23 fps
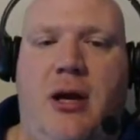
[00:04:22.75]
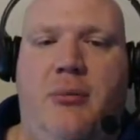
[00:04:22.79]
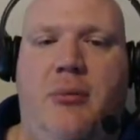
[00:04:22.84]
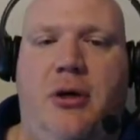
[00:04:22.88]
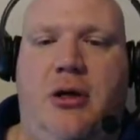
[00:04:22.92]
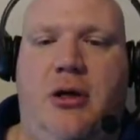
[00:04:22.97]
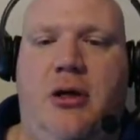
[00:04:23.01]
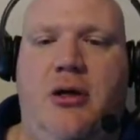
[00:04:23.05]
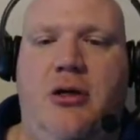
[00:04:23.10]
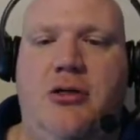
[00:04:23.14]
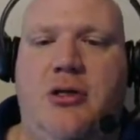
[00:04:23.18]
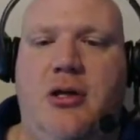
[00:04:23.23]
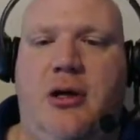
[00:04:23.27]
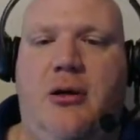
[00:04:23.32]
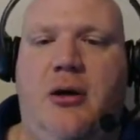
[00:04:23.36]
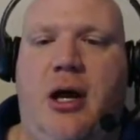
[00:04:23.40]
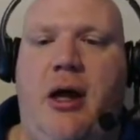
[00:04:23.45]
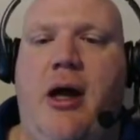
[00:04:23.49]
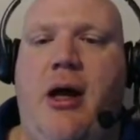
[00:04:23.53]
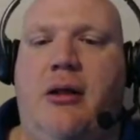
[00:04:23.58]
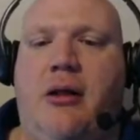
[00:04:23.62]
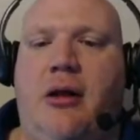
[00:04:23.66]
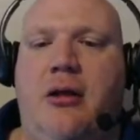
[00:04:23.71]
because
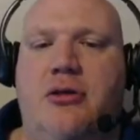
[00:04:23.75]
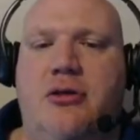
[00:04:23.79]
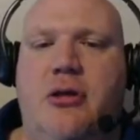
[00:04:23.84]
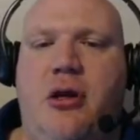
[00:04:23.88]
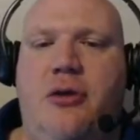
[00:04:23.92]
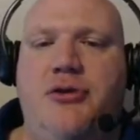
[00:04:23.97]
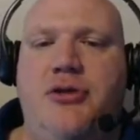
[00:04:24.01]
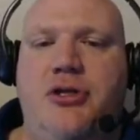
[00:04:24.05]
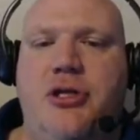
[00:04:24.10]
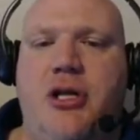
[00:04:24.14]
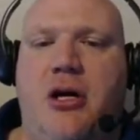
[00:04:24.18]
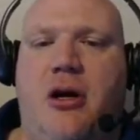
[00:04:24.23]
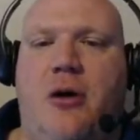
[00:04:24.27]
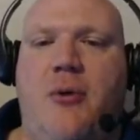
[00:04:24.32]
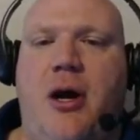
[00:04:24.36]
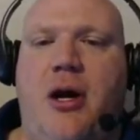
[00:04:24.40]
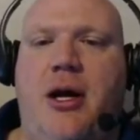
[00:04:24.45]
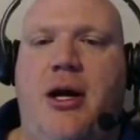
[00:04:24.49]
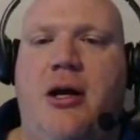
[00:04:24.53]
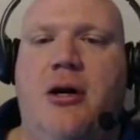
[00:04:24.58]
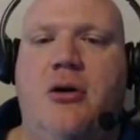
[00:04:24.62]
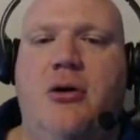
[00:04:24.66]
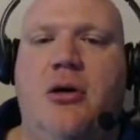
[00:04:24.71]
as close as they are right
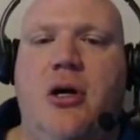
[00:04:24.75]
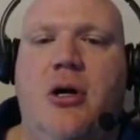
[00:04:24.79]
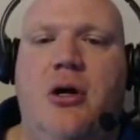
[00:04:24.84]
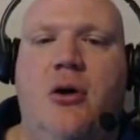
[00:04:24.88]
now,